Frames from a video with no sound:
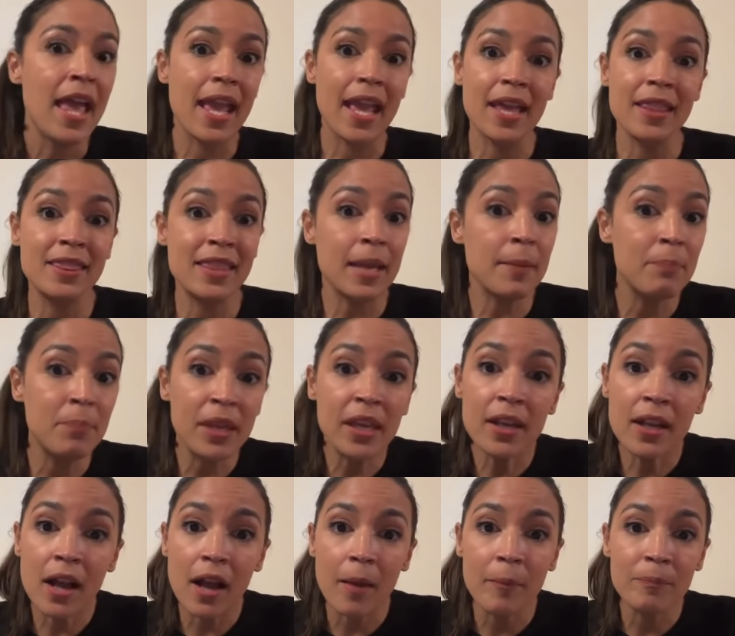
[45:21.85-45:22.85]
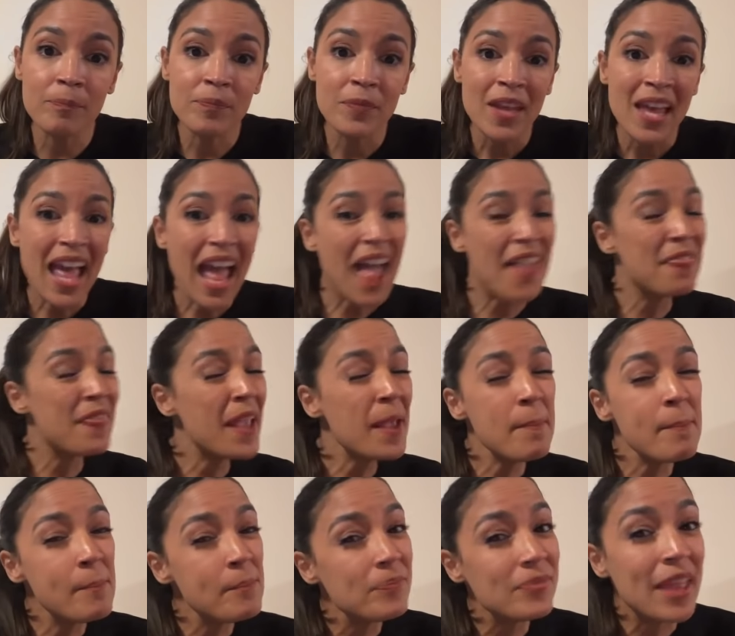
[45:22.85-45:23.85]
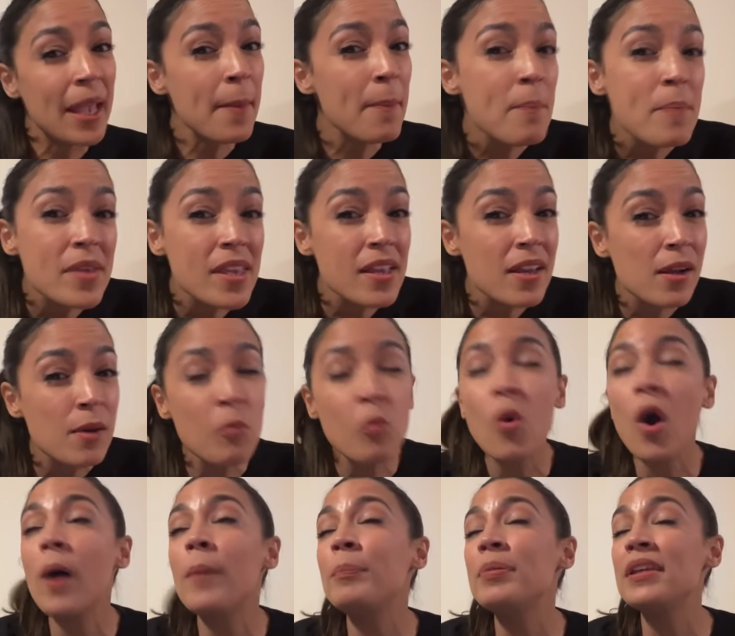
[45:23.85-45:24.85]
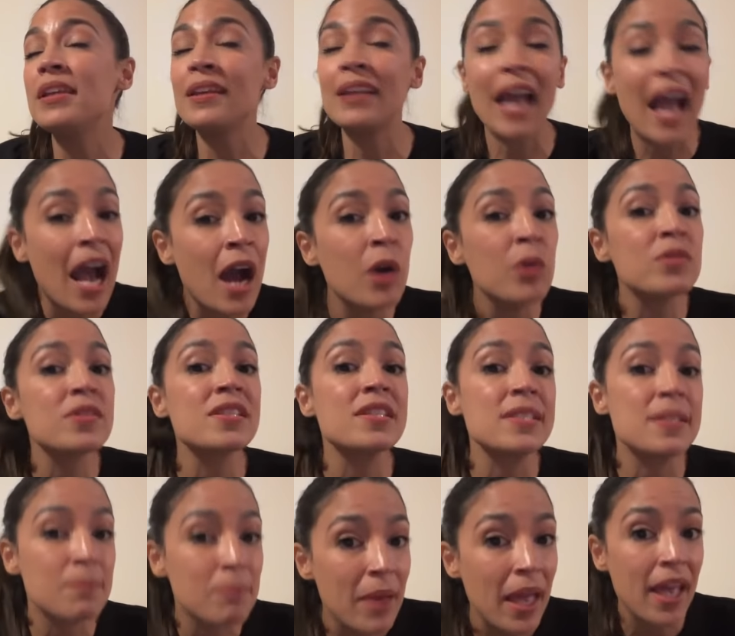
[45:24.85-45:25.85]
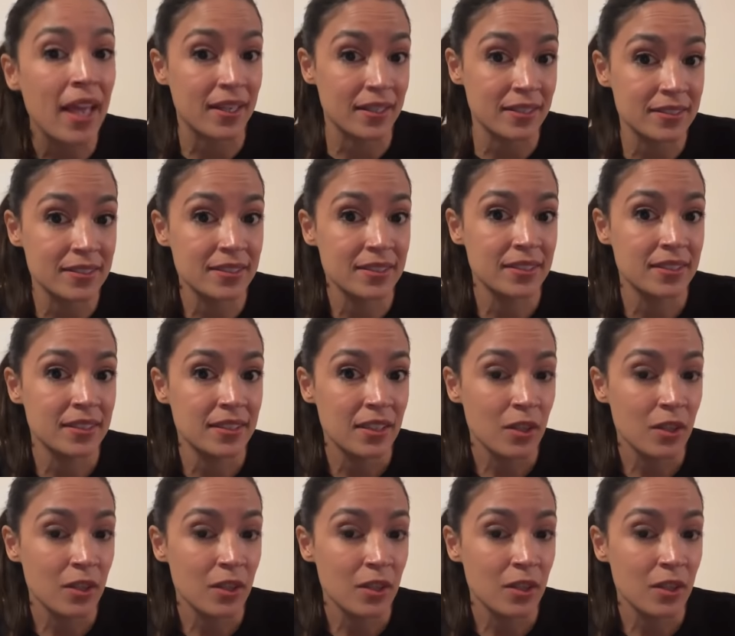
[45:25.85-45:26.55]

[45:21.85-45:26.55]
And they beat them. And they beat them while being outspent.